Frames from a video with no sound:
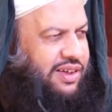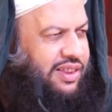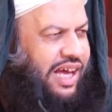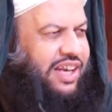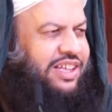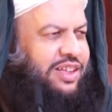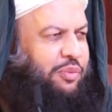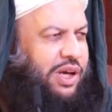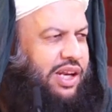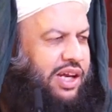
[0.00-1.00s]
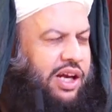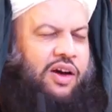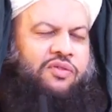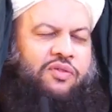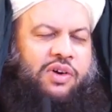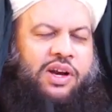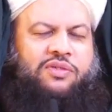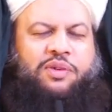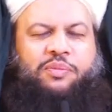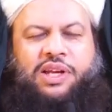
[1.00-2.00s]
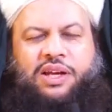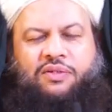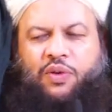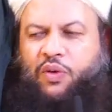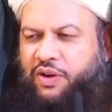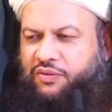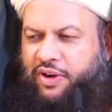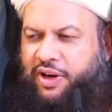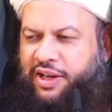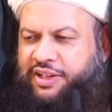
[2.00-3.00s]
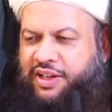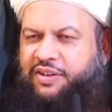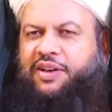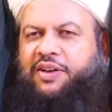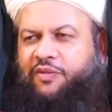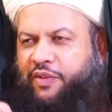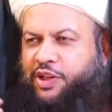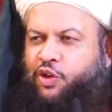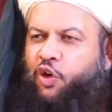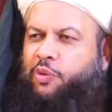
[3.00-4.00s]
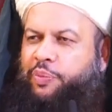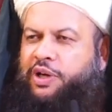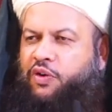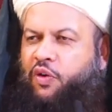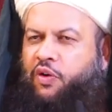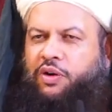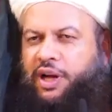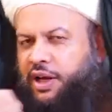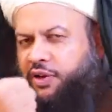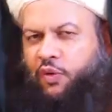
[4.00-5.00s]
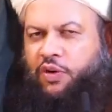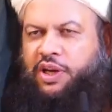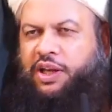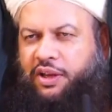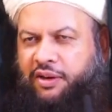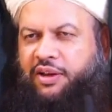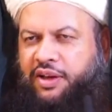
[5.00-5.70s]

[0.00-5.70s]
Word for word: That is the meaning of one of the meaning of door of knowledge that when you open door, not only,